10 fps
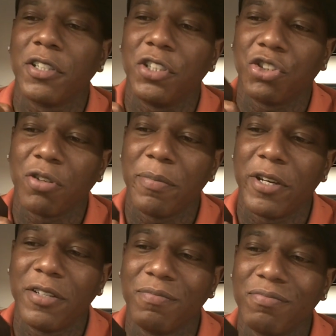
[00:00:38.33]
Look at the
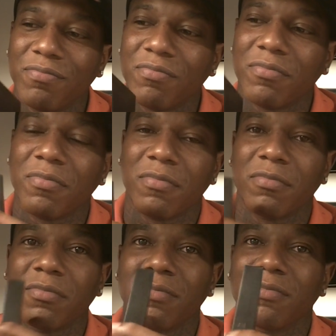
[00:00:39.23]
trimming.
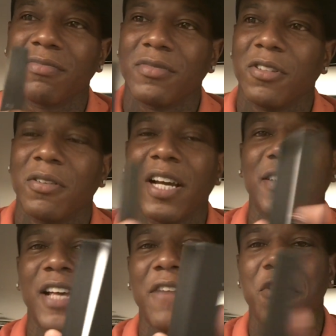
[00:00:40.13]

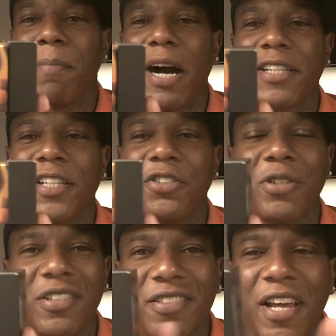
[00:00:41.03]
Nice heavy box that
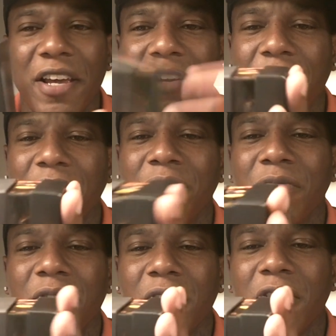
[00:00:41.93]
you could save.
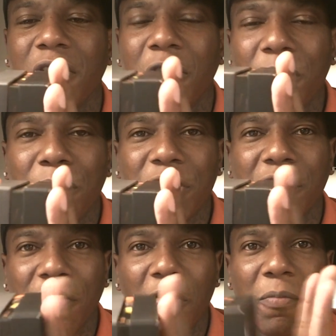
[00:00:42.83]
Put
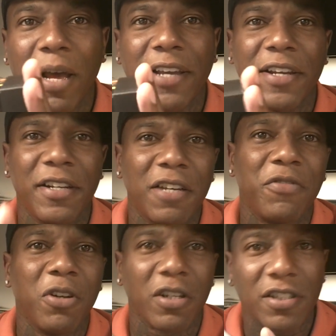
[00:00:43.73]
your phone back in it if
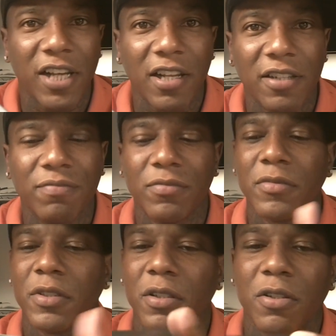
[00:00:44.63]
you're gonna sell it.
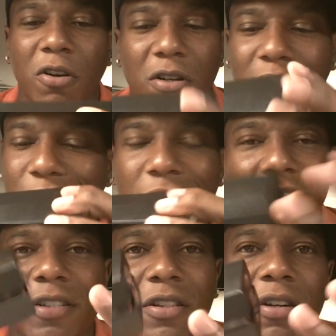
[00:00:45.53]
It
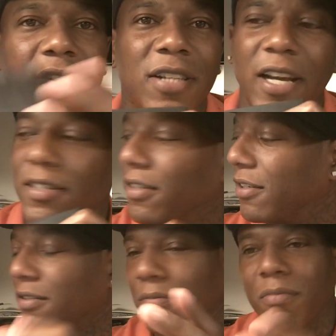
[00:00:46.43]
just looks nice and
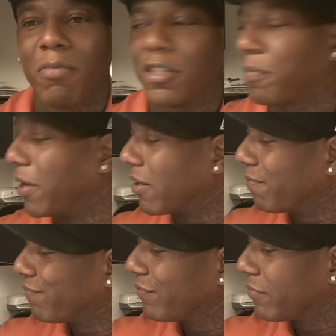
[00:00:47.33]
it's much better.
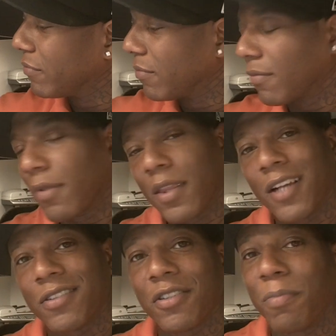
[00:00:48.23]

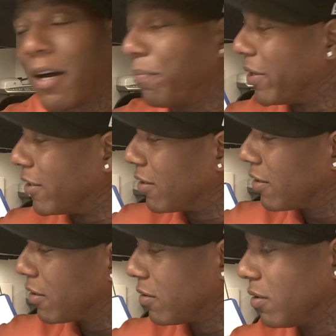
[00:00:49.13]
That's just my opinion.
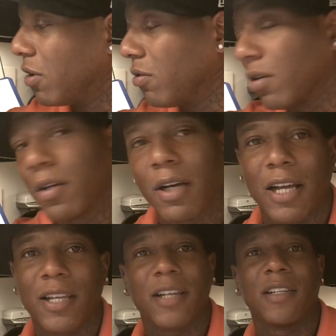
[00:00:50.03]

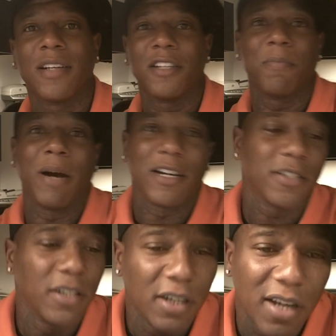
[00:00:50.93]
I like a nice
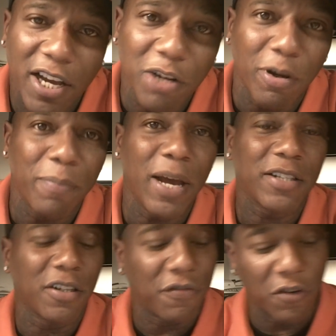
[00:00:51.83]
box. Anyway,
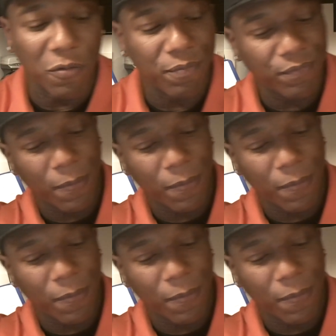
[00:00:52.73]
back to the phone.